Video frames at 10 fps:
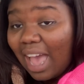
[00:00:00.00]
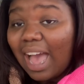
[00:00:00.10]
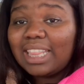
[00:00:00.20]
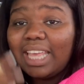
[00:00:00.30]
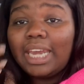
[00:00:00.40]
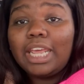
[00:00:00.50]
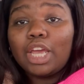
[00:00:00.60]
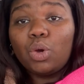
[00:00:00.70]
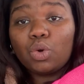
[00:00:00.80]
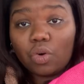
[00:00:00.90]
I think I need to
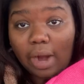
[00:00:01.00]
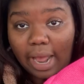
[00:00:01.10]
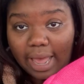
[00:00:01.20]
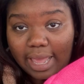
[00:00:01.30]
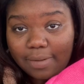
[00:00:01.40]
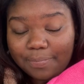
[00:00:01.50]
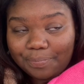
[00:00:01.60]
go cry